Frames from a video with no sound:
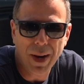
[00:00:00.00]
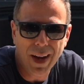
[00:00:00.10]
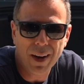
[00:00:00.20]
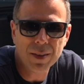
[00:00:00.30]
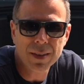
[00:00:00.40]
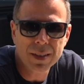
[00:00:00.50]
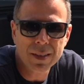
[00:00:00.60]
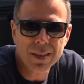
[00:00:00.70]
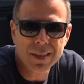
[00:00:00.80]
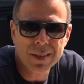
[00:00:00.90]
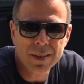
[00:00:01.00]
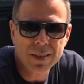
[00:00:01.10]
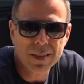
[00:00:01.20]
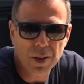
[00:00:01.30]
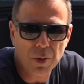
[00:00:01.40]
now,
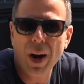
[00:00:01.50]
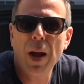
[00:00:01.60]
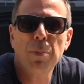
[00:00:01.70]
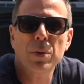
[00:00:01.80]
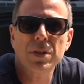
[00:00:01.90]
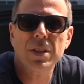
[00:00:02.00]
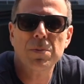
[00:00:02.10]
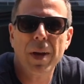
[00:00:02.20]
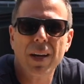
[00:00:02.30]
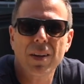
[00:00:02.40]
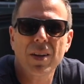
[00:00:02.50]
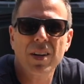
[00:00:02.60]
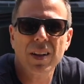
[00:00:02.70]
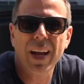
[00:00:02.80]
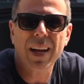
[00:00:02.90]
a wrap will just make it
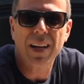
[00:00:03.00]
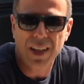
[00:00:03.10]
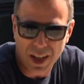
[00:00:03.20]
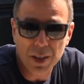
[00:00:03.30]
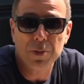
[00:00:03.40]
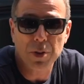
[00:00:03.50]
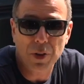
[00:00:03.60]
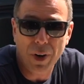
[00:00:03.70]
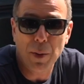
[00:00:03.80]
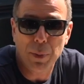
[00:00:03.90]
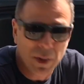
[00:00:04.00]
look like a colorful crap.